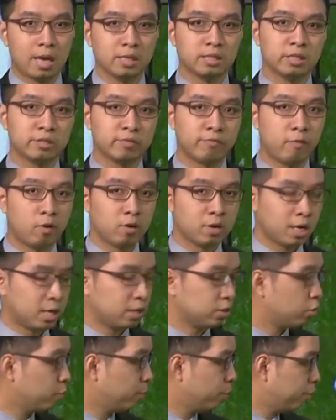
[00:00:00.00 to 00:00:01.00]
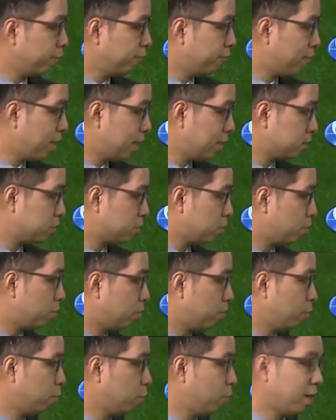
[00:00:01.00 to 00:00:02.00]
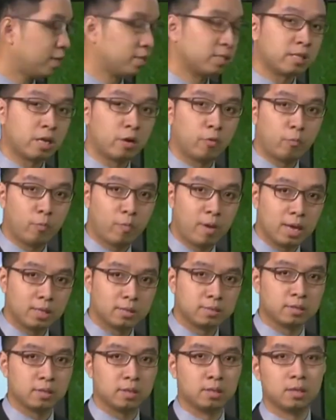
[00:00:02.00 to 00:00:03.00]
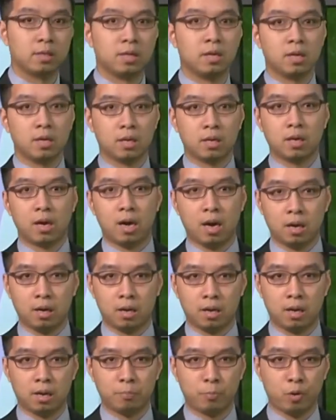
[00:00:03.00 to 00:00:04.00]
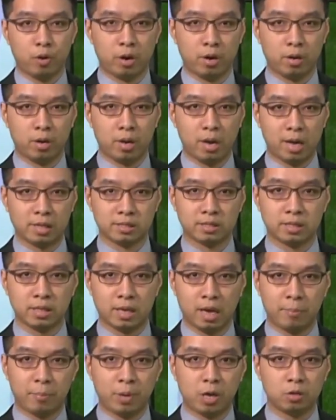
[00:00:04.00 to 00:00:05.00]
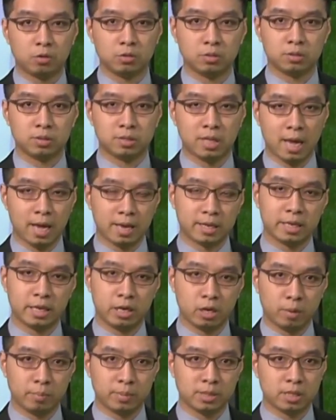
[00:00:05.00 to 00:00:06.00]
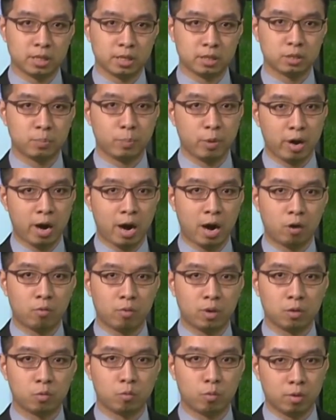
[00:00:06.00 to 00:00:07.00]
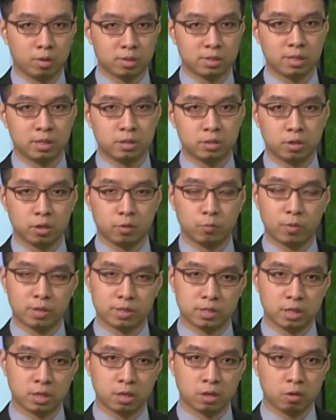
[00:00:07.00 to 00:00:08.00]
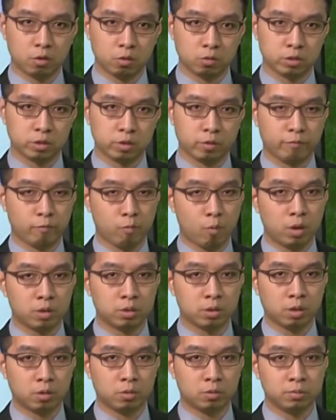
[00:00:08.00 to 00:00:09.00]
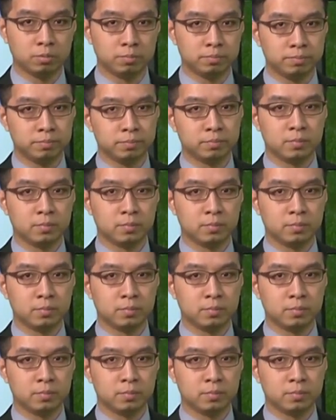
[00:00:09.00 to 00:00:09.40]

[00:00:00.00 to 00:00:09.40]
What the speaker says: It is forecast to move west or west-southwest at about 10 kilometers per hour, crossing the western coast of Guangdong.